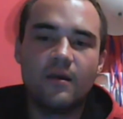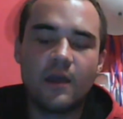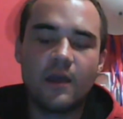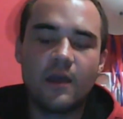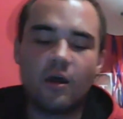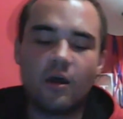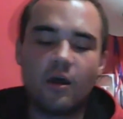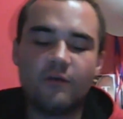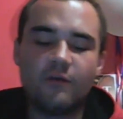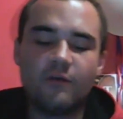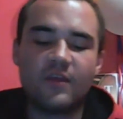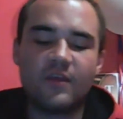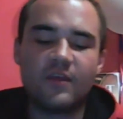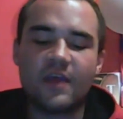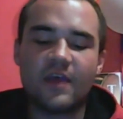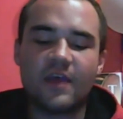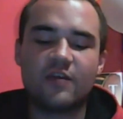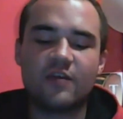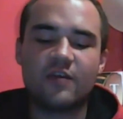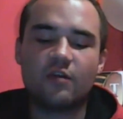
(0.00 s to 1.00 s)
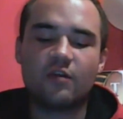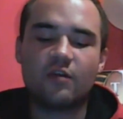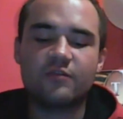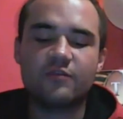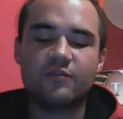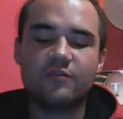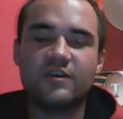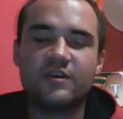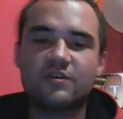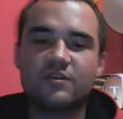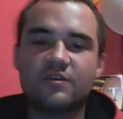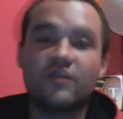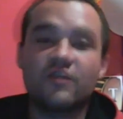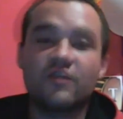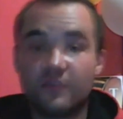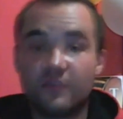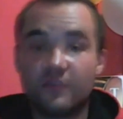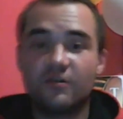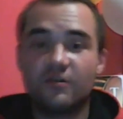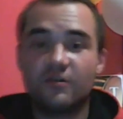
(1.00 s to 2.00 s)
and after that you're on residual, so
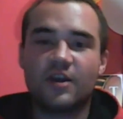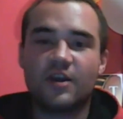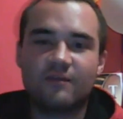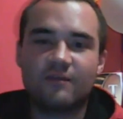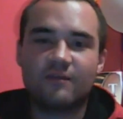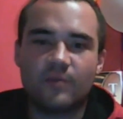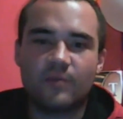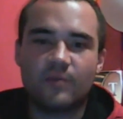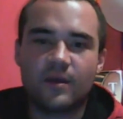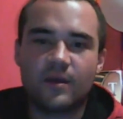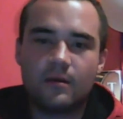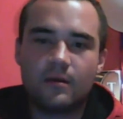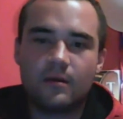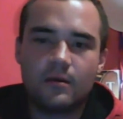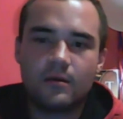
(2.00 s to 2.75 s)
you're still going to have to pay.